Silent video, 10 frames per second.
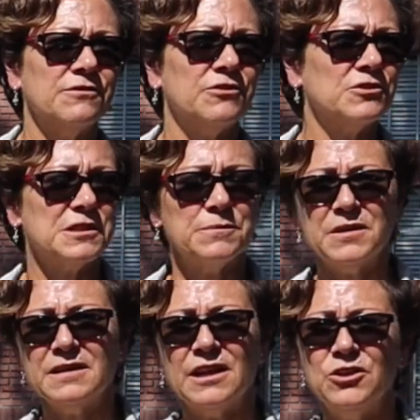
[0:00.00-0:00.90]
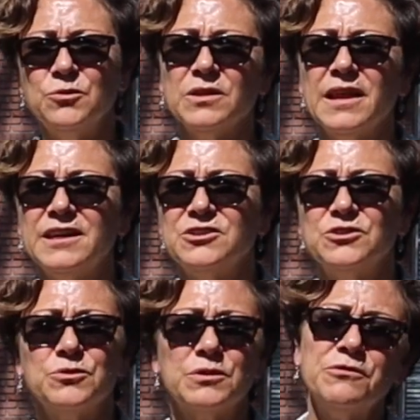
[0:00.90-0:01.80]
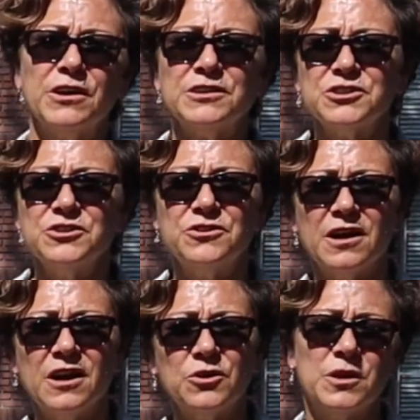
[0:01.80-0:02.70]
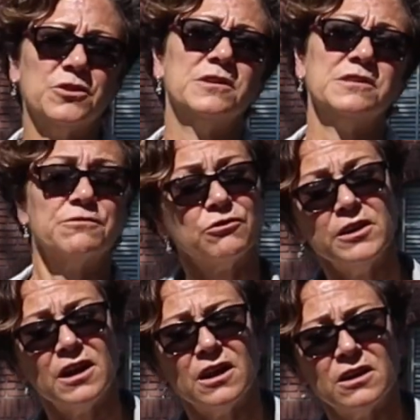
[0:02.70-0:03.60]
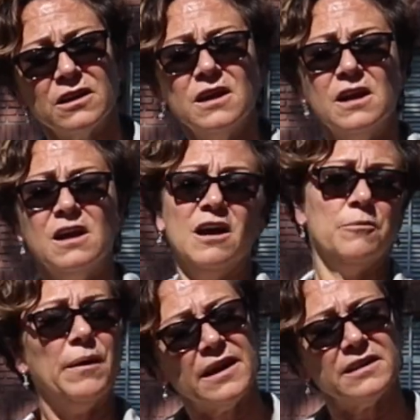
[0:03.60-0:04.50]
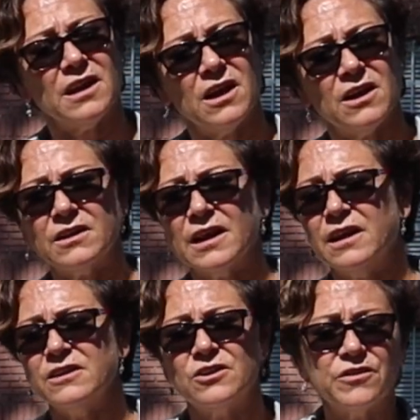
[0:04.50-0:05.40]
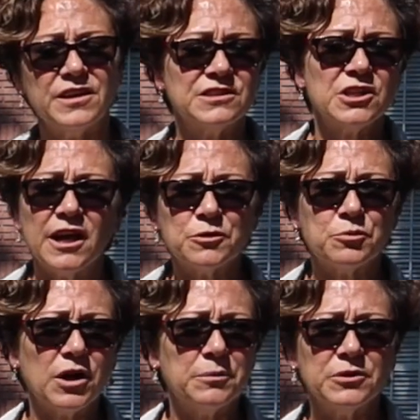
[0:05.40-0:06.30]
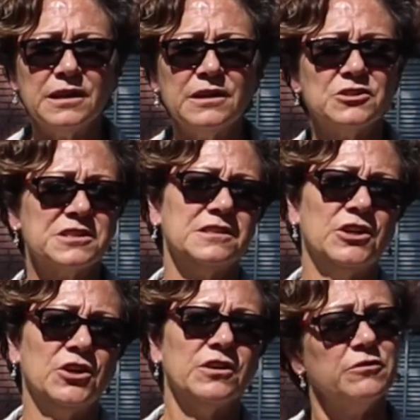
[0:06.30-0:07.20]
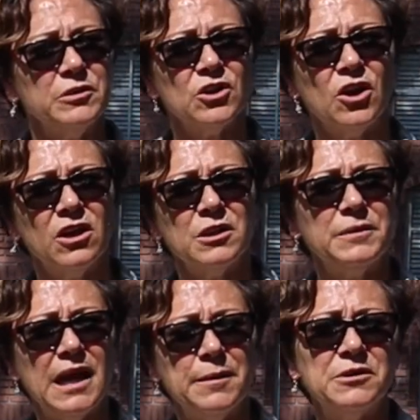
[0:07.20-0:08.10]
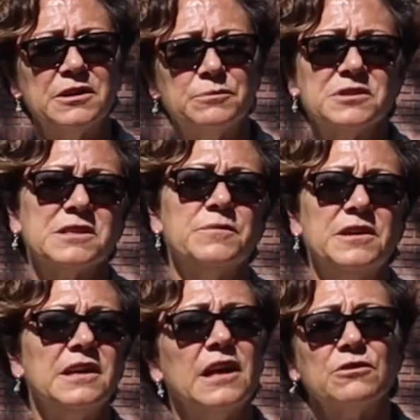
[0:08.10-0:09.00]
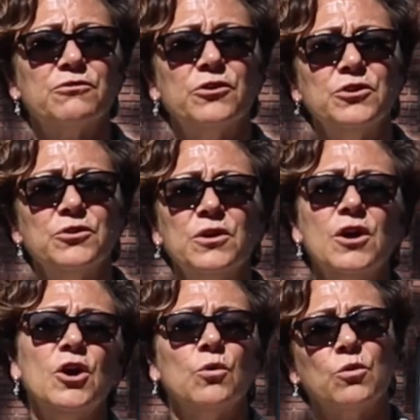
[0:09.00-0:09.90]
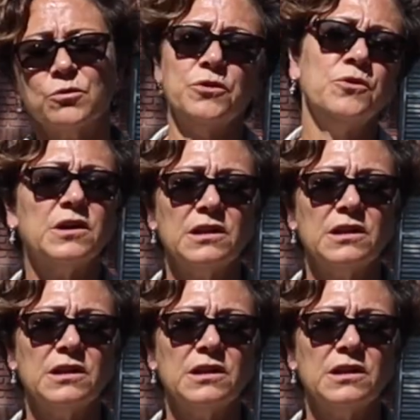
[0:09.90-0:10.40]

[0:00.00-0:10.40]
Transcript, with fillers: if there's something that you would like to refresh in your yard, whether it's a front yard, a backyard, eh, you know, the entire property, just, you know, give me a call. I'd be happy to put something together for you, work with you